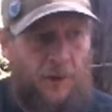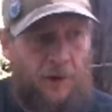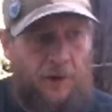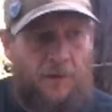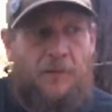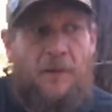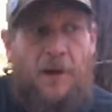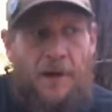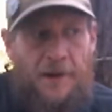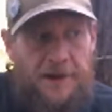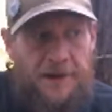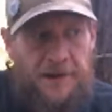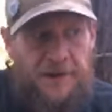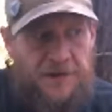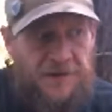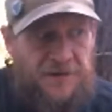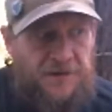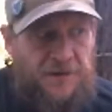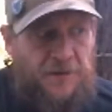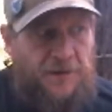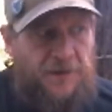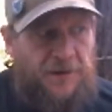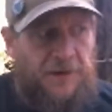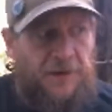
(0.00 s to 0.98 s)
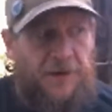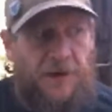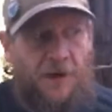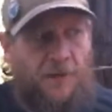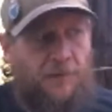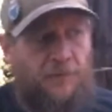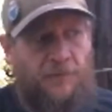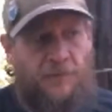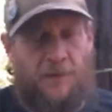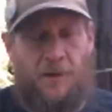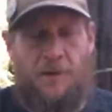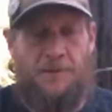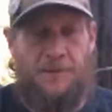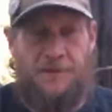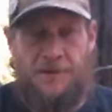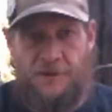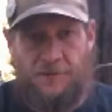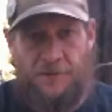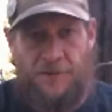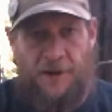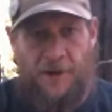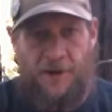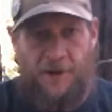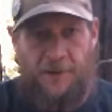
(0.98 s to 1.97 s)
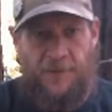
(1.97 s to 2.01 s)
money is going to come from to
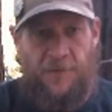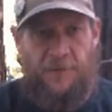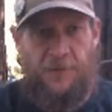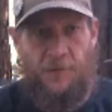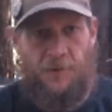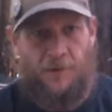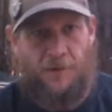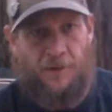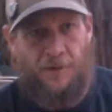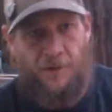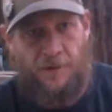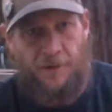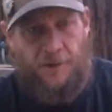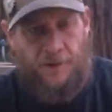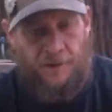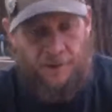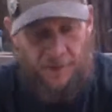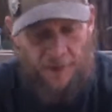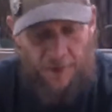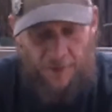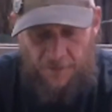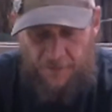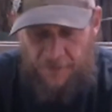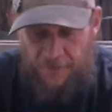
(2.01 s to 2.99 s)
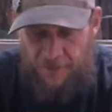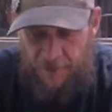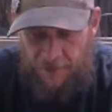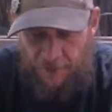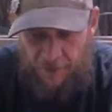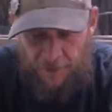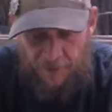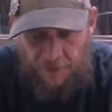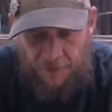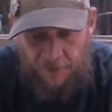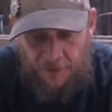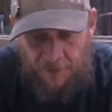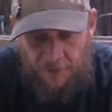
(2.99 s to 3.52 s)
pay for your health care,